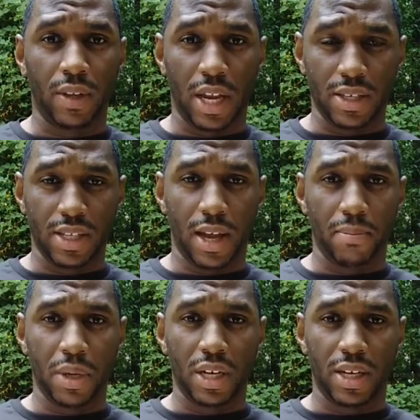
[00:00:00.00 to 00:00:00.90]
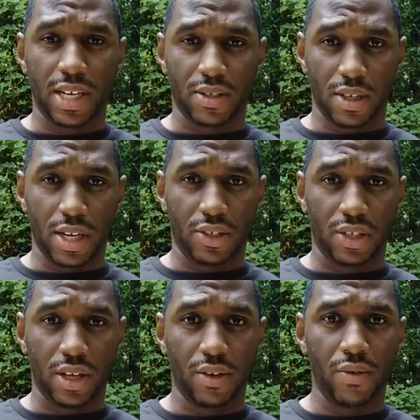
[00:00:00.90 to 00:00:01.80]
that has not been a
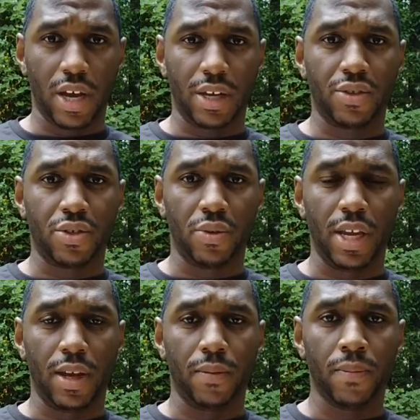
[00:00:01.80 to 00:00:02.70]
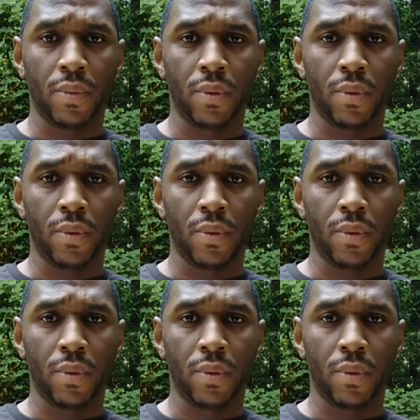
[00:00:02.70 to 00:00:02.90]
destination that you've gotten to yet,